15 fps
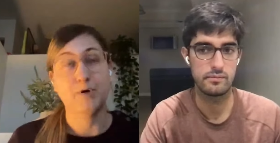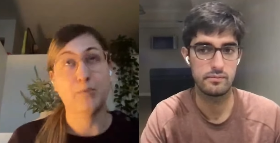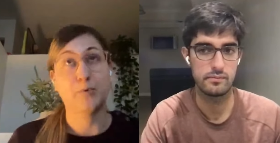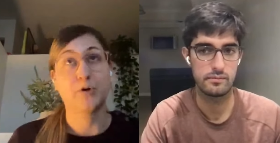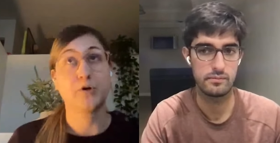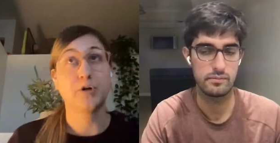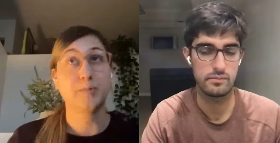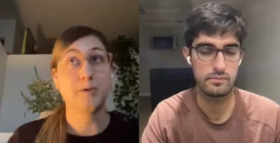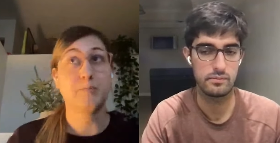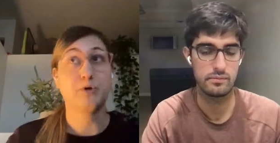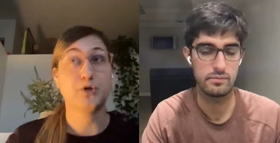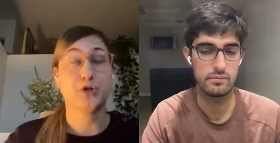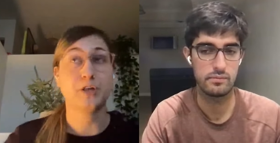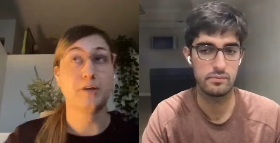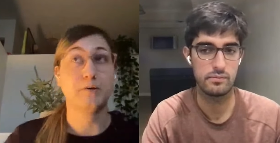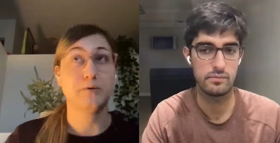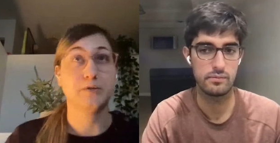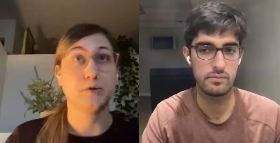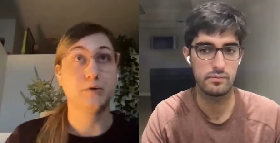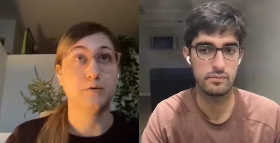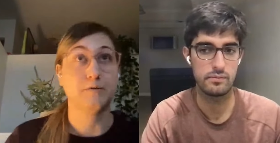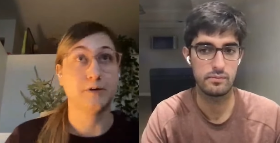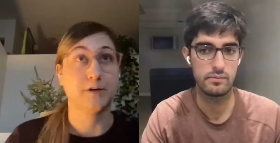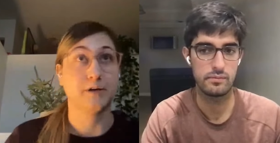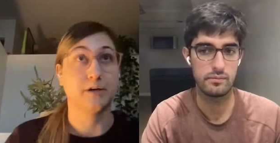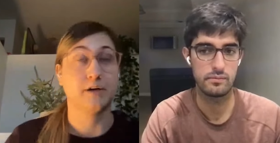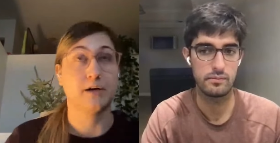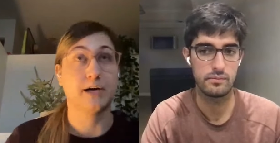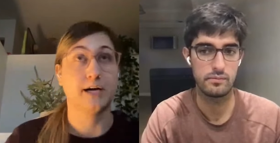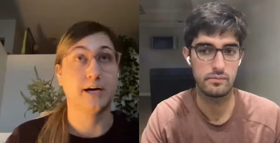Speaker 1: Um, but we're going to be pushing those
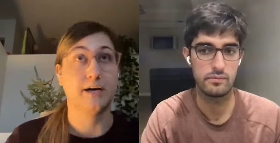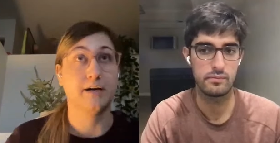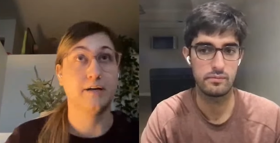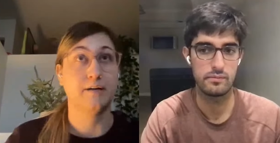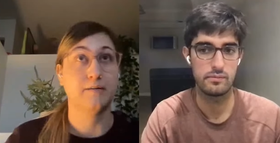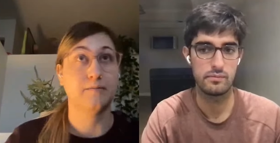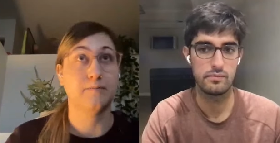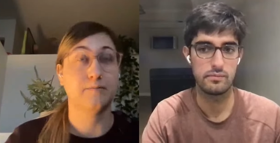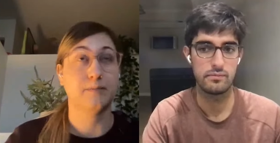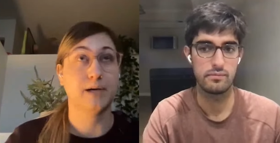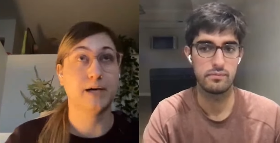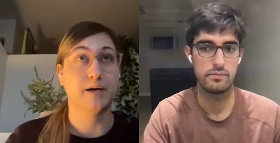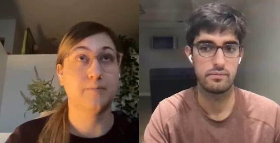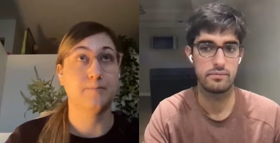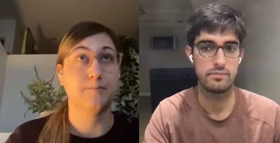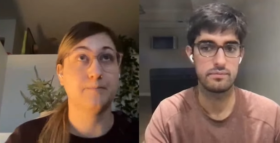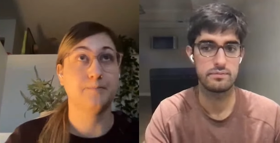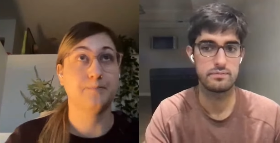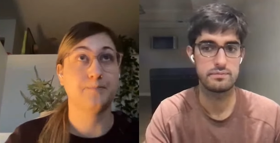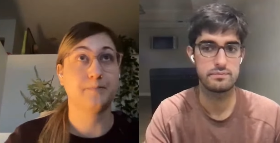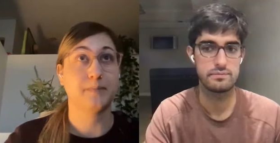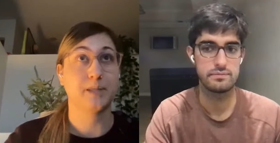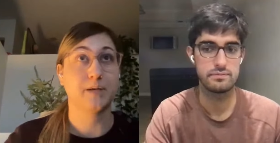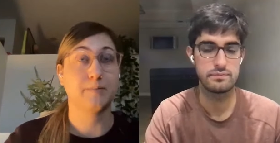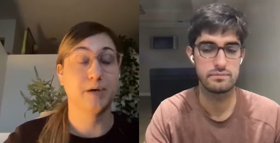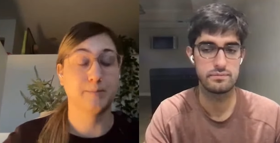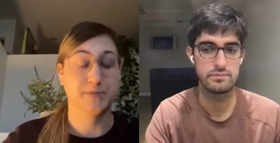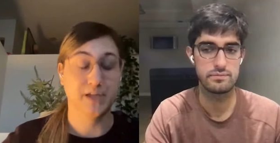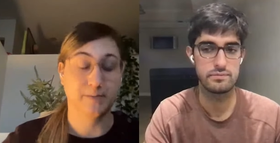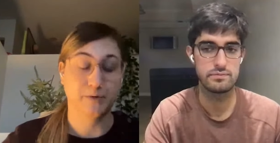over uh, um,
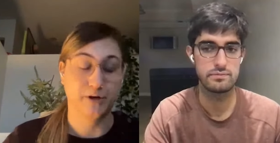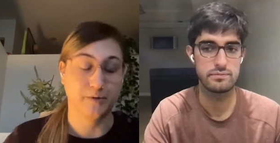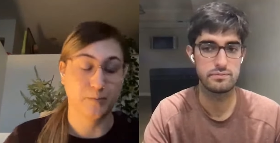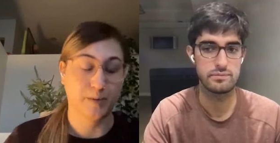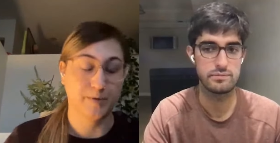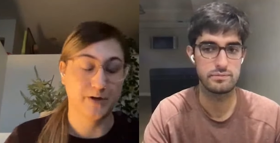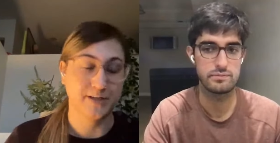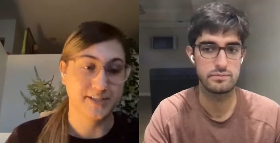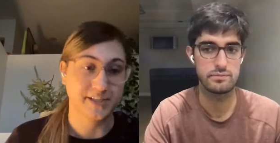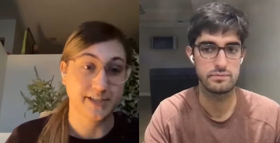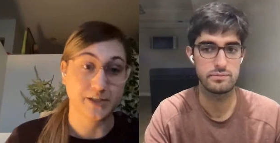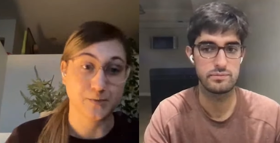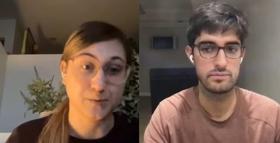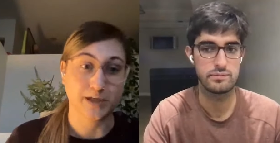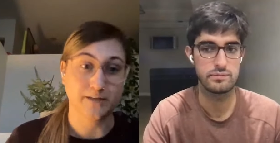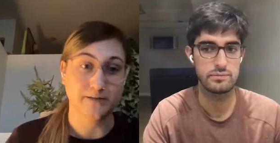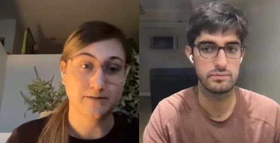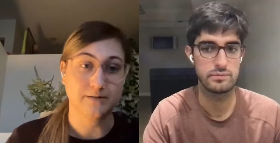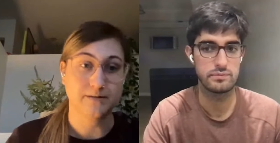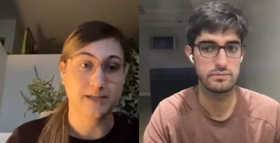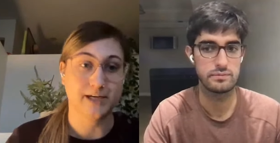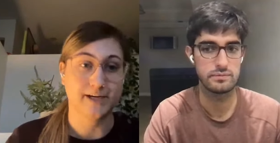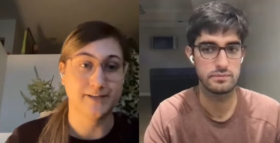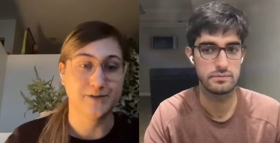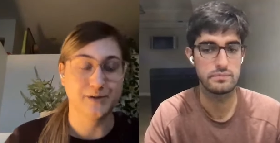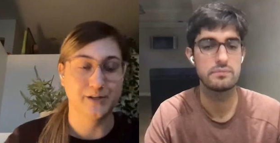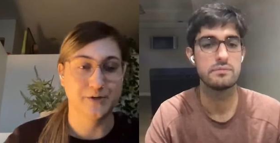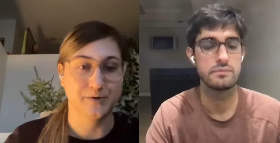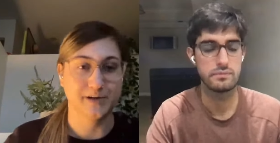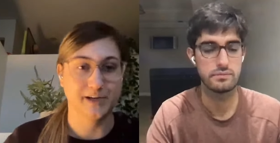PubSub on WebRTC as well,
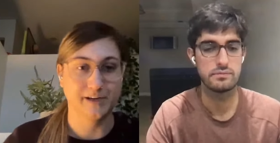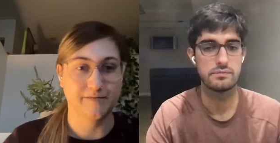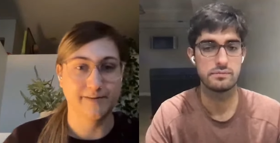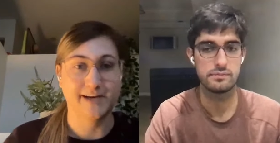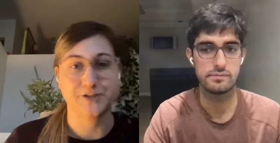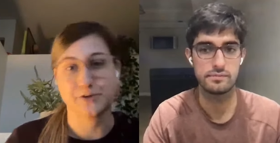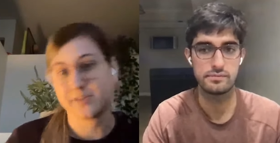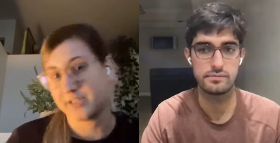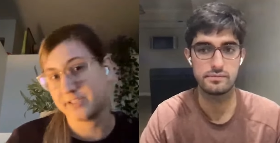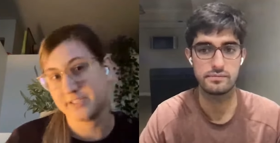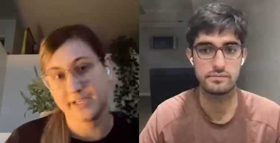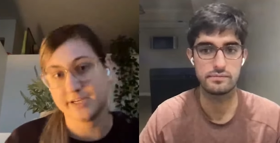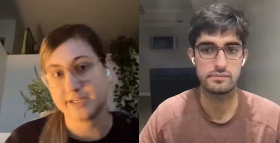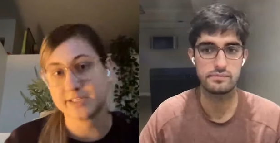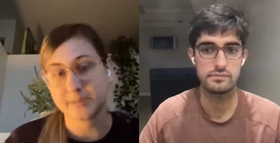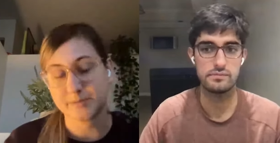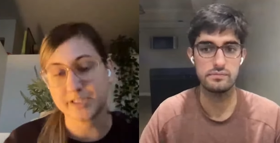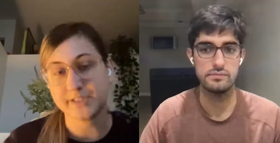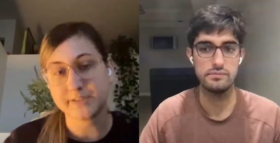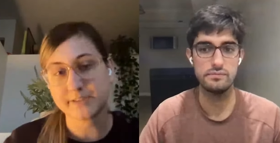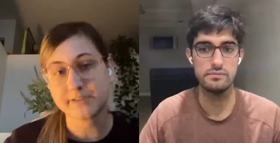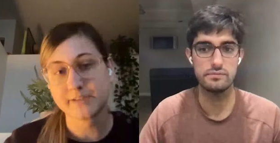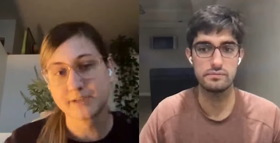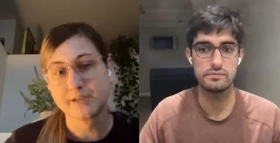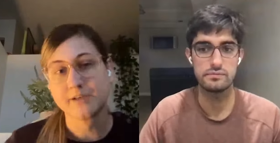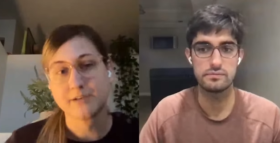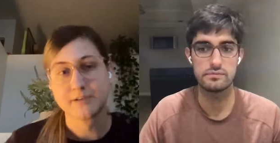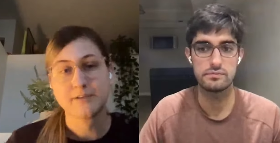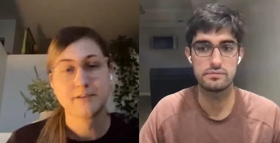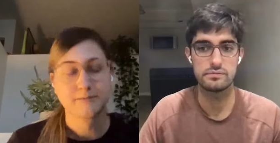uh, so that you can get faster than DNS updates.